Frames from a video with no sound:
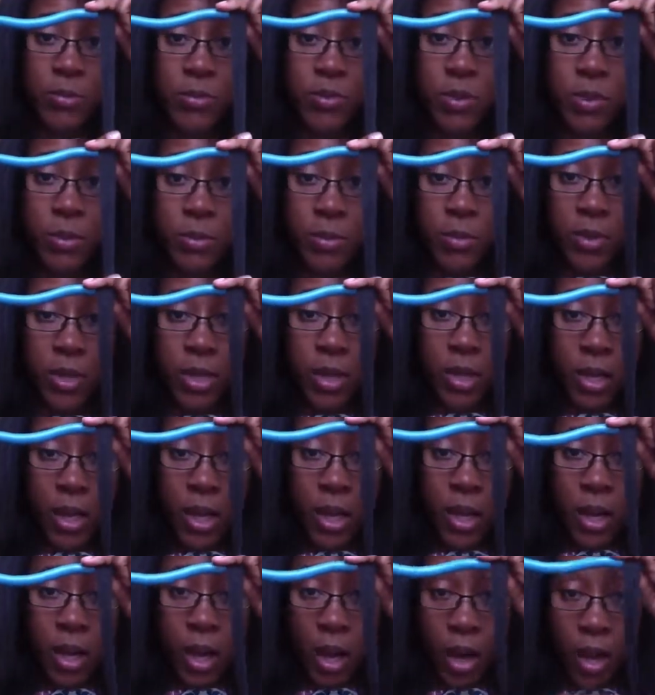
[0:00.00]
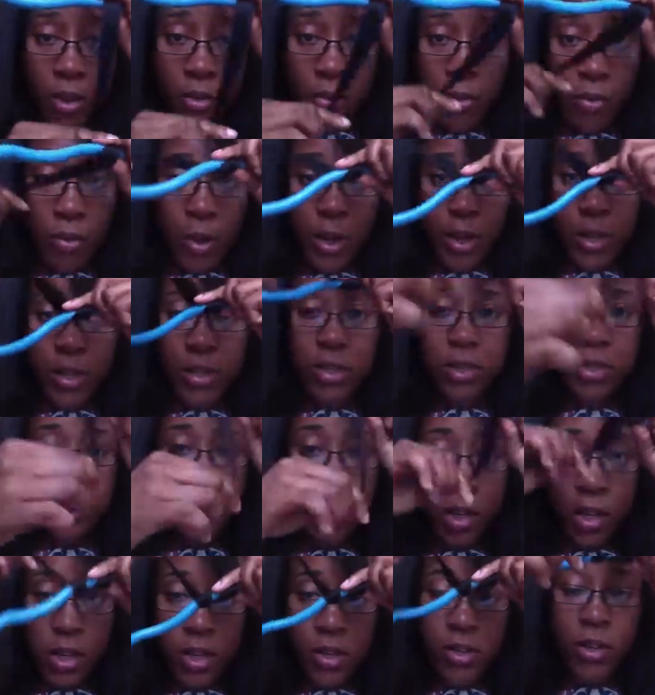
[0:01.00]
from, like halfway and
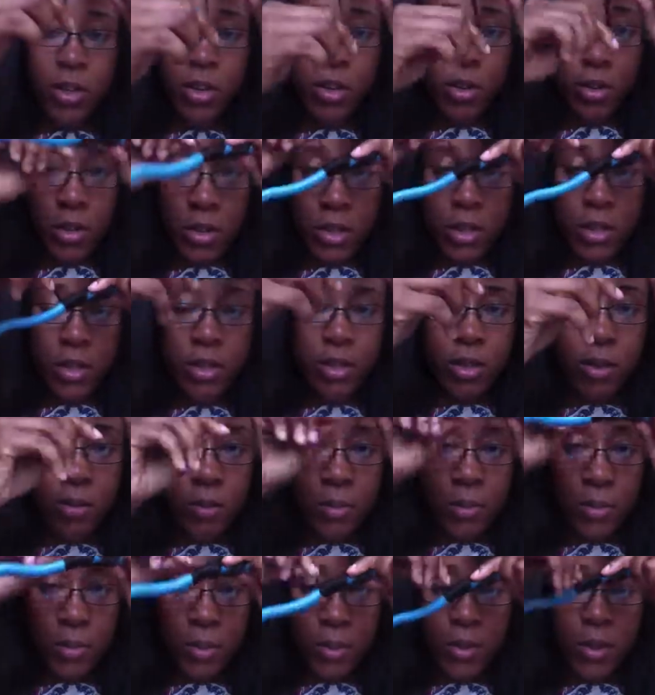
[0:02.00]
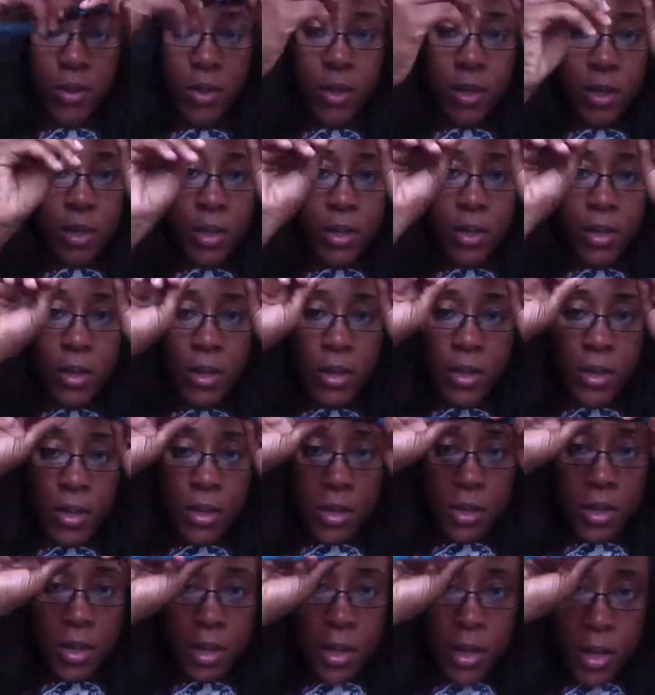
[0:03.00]
just kind of, dip them
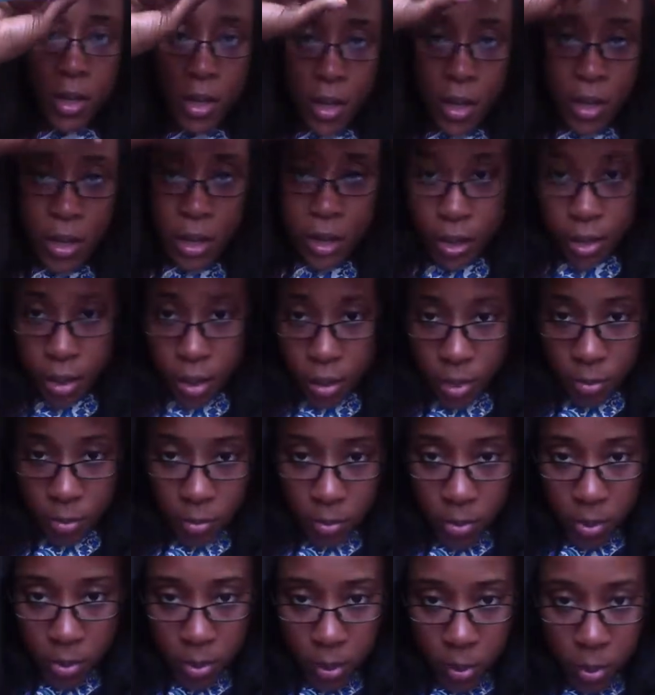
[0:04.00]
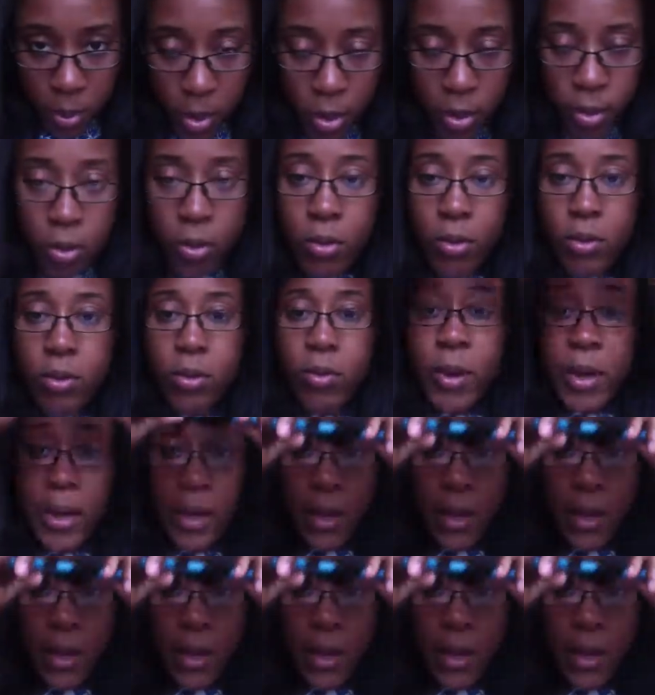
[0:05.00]
and all the way